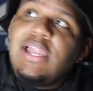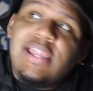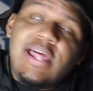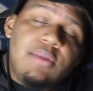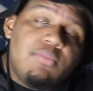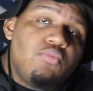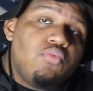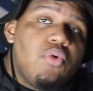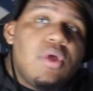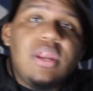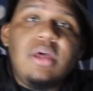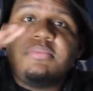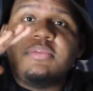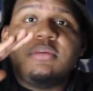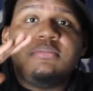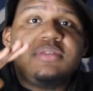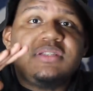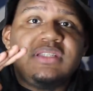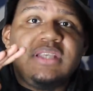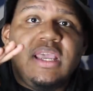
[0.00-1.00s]
Let him run
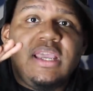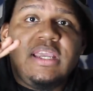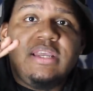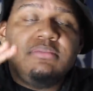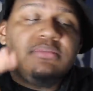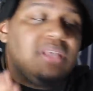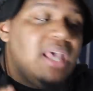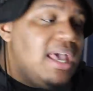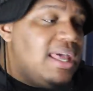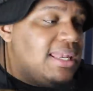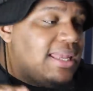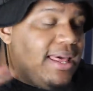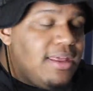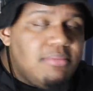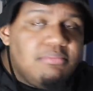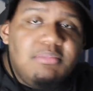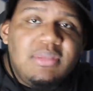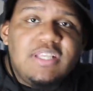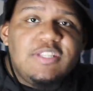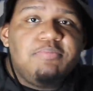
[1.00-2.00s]
up them seams,
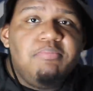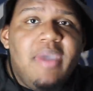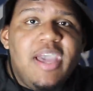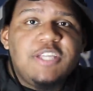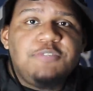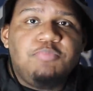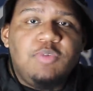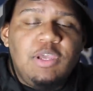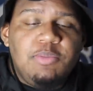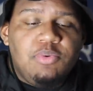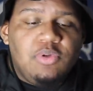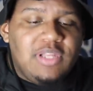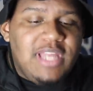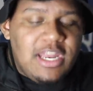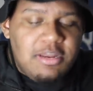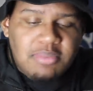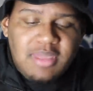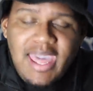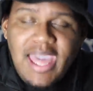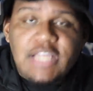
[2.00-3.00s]
let him mismatch people,
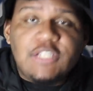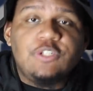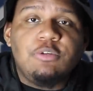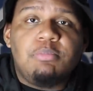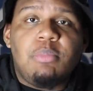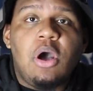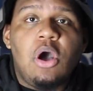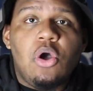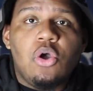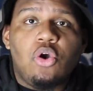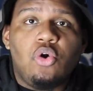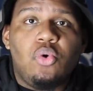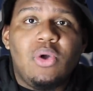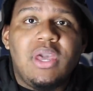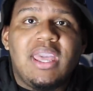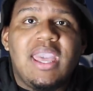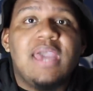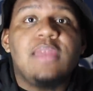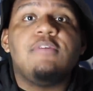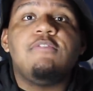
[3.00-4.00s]
let him catch the ball
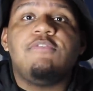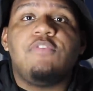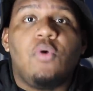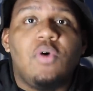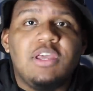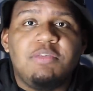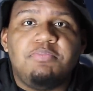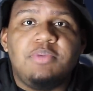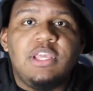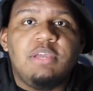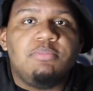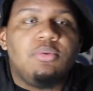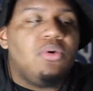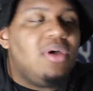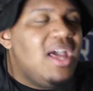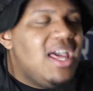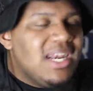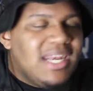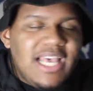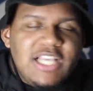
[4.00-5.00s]
quick and avoid
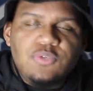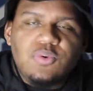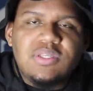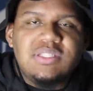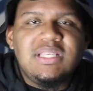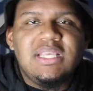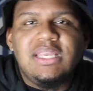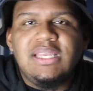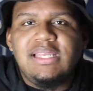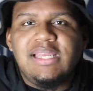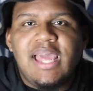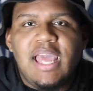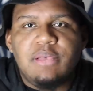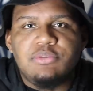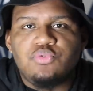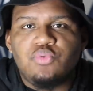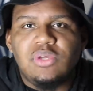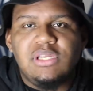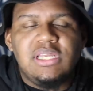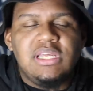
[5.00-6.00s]
people. That's what CeeDee
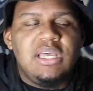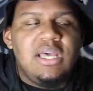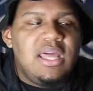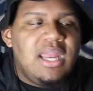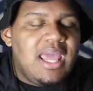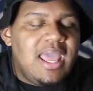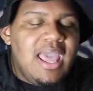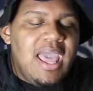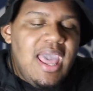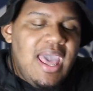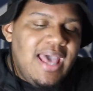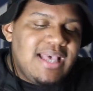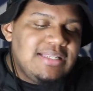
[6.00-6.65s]
Lamb's really good at.